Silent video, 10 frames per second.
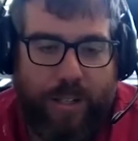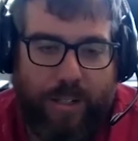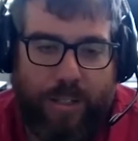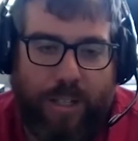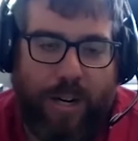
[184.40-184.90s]

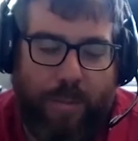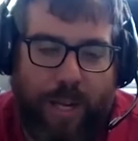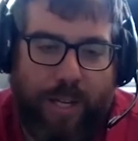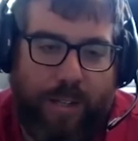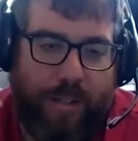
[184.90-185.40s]
let's try to
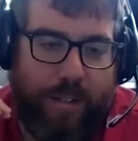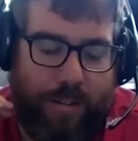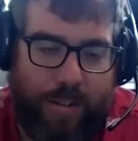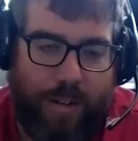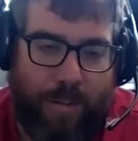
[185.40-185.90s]
make
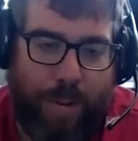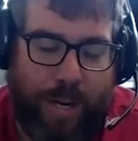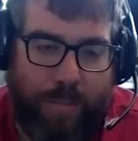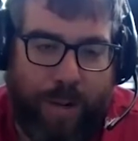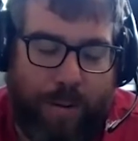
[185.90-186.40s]
a
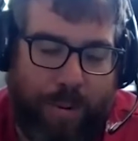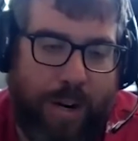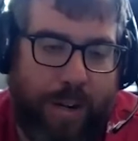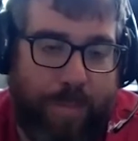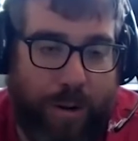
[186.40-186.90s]
better and better
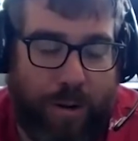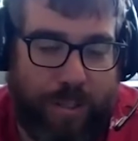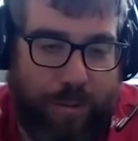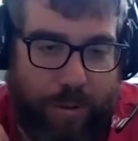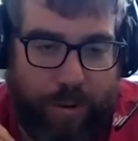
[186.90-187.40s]
product, but
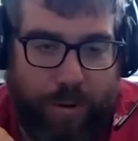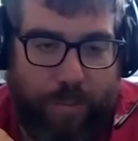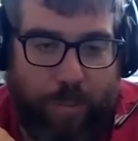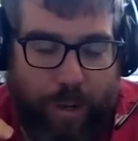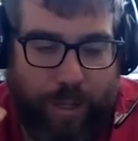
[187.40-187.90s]
also
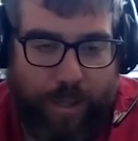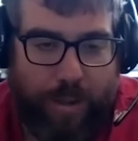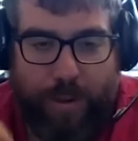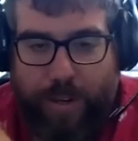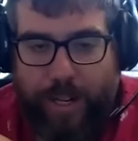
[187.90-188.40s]
learn what the
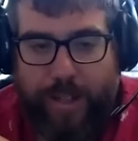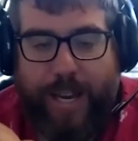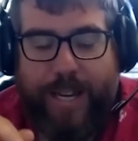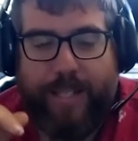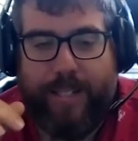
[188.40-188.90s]
community
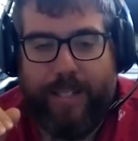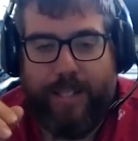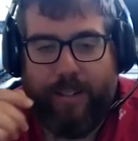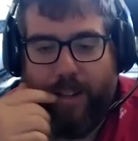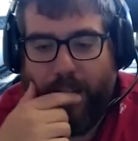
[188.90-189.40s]
liked and
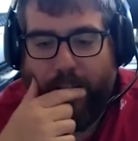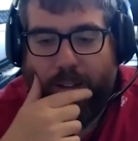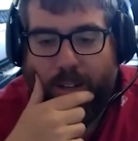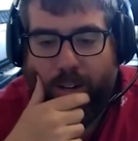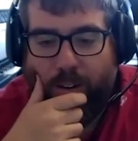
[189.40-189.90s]
didn't like,
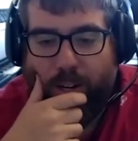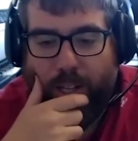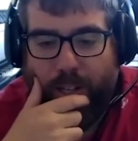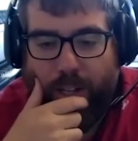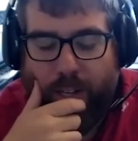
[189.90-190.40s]
you know. And
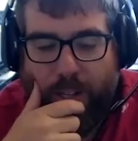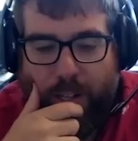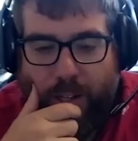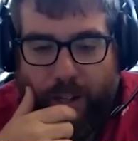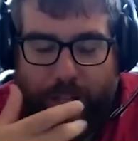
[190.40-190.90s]
I think,
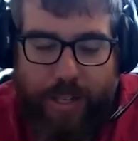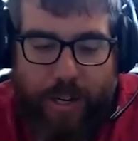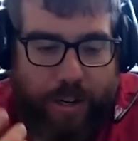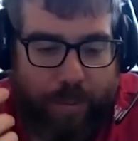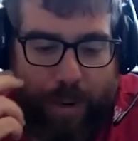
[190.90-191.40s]
like
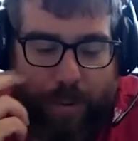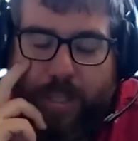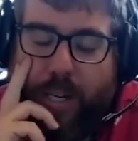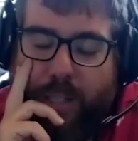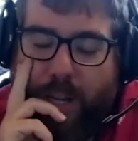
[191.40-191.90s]
Jared, you could
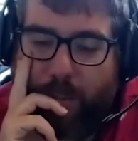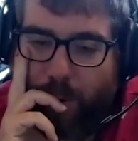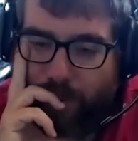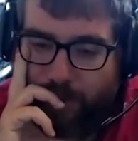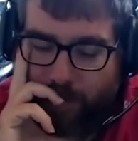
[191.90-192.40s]
probably talk to that
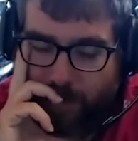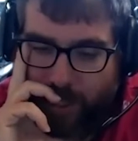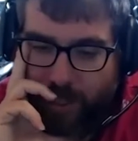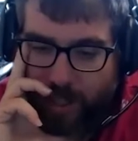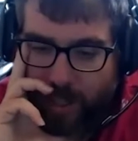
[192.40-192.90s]
more from
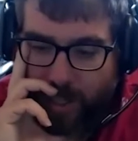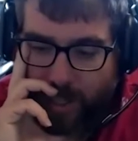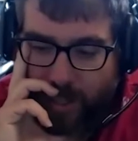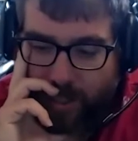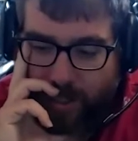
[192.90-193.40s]
the
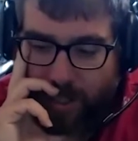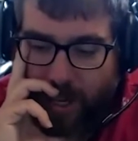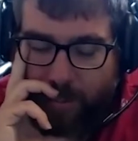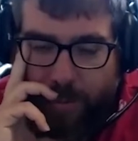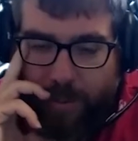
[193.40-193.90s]

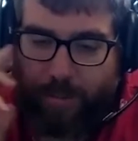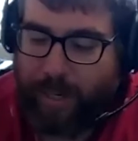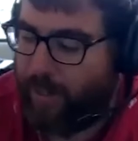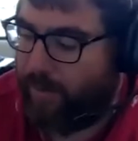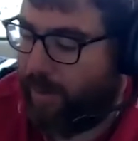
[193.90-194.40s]
design
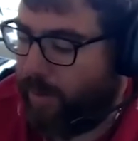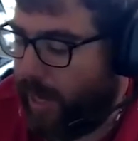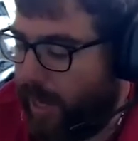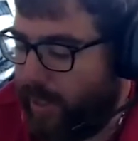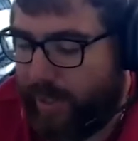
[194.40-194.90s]
perspective in a
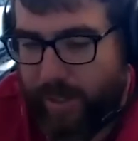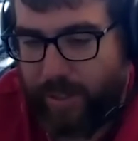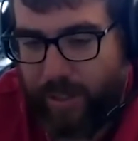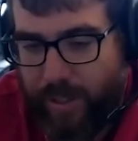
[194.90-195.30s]
way. So yeah,